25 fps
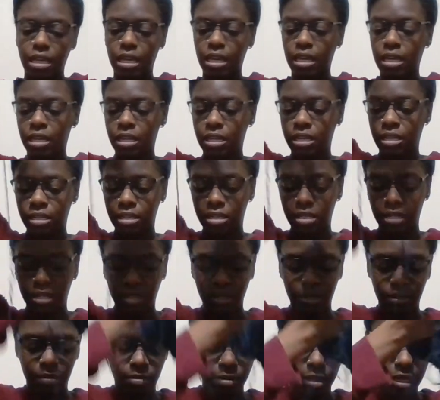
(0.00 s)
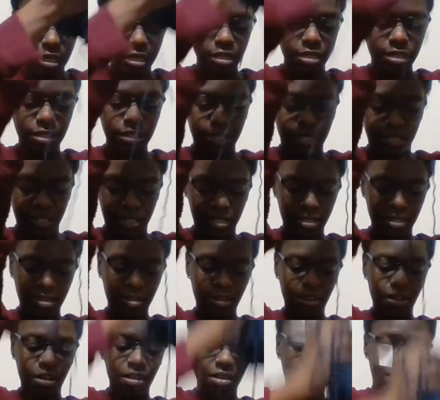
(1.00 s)
And it is
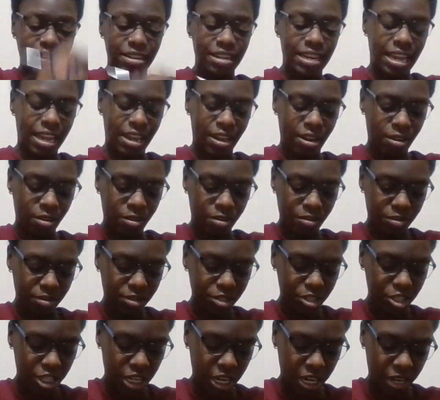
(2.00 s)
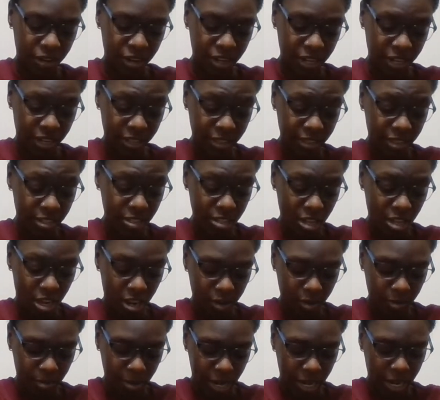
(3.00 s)
now sharing the
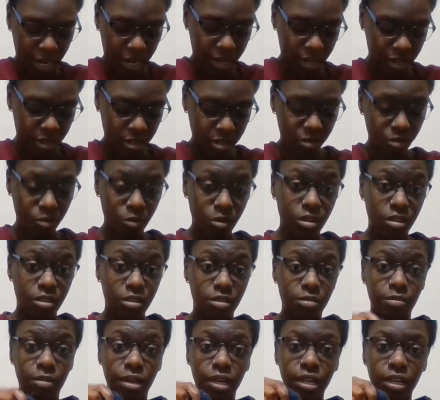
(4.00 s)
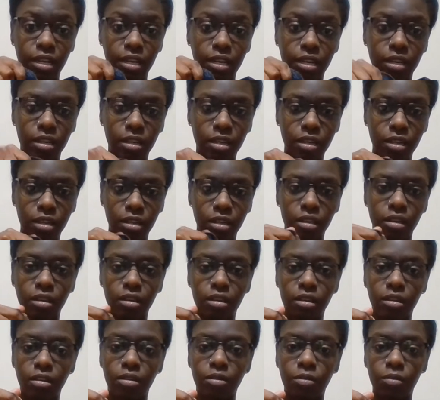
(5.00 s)
sock bag with my
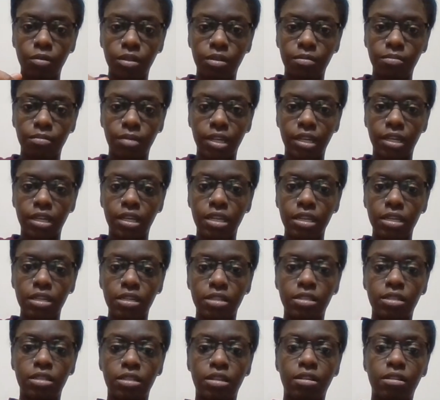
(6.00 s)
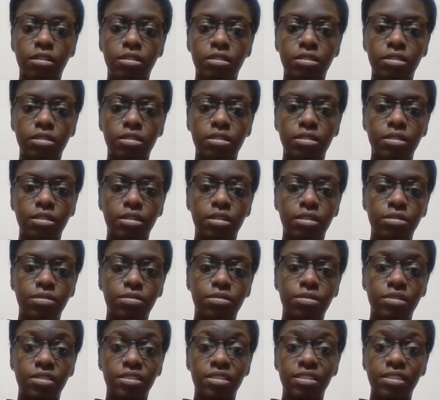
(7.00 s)
Kia socks that you
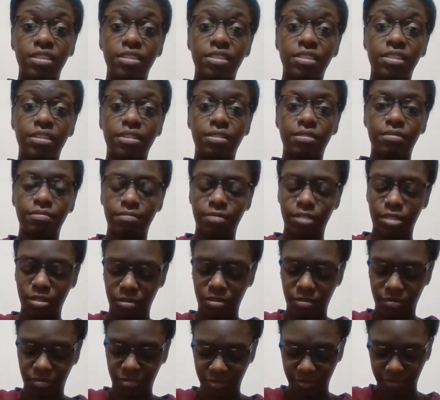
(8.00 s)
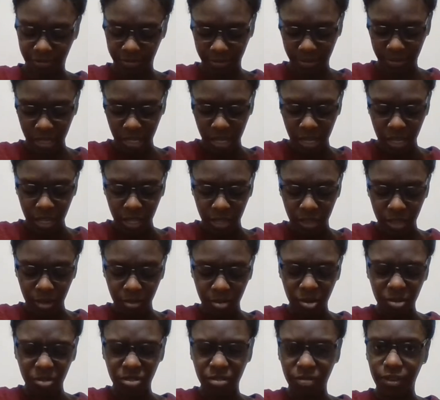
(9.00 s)
can see in there. So they're
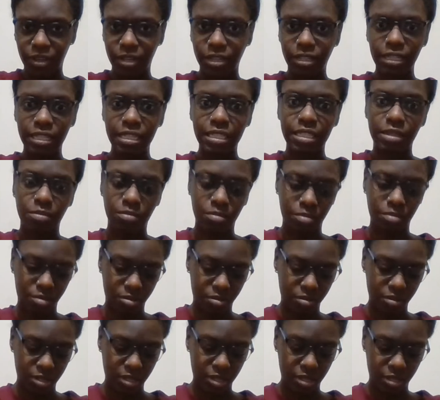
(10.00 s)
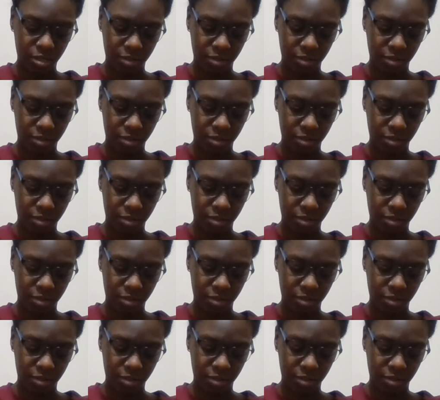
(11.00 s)
both fairly simple.